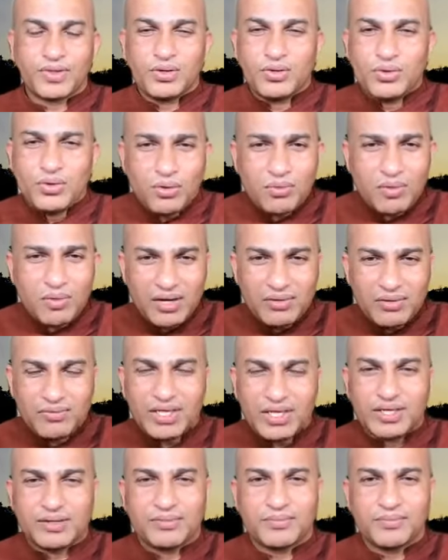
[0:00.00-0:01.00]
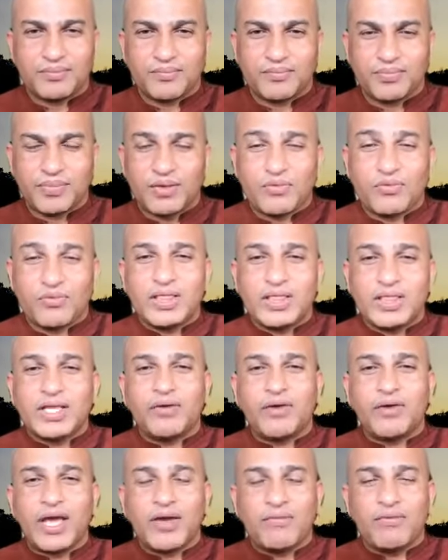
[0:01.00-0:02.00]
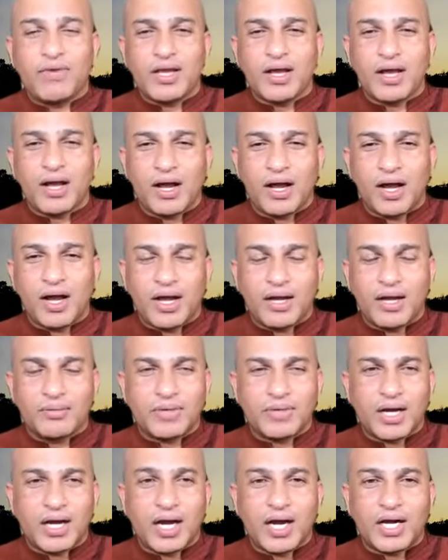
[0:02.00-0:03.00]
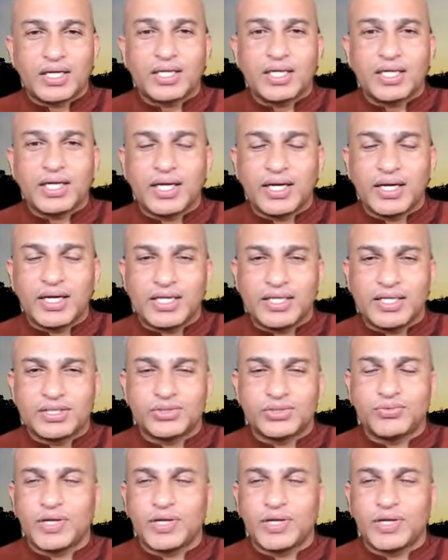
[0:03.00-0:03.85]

No one win. With the heavy arm, artilleries,